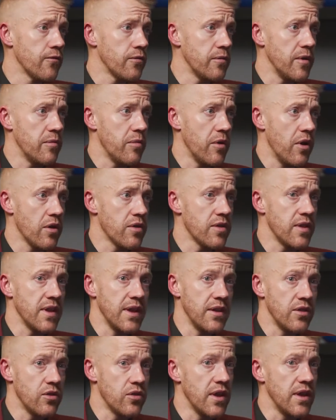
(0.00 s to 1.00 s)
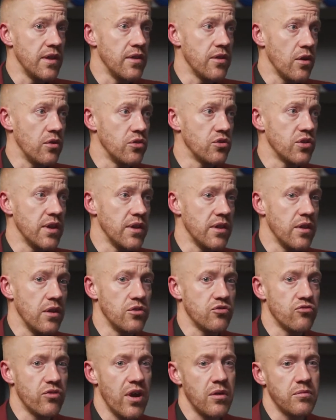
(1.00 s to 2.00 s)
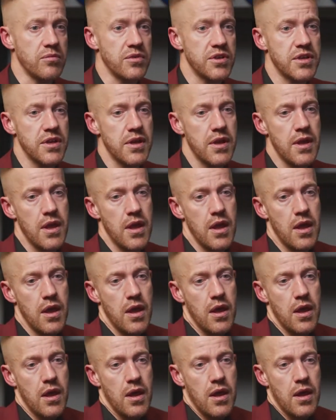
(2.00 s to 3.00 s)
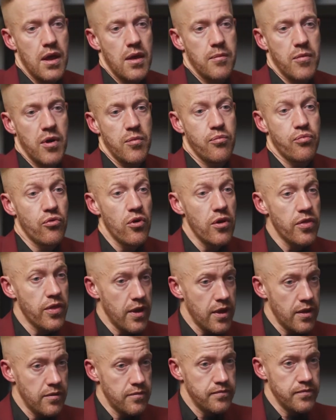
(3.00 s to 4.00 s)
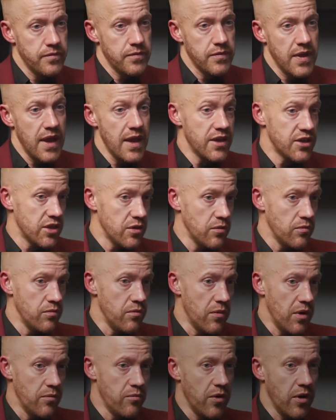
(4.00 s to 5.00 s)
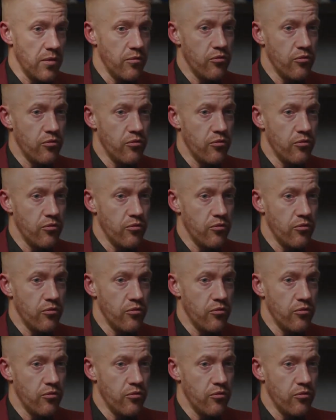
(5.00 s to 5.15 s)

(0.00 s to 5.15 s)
for me personally in those realms. My brother, yeah, so my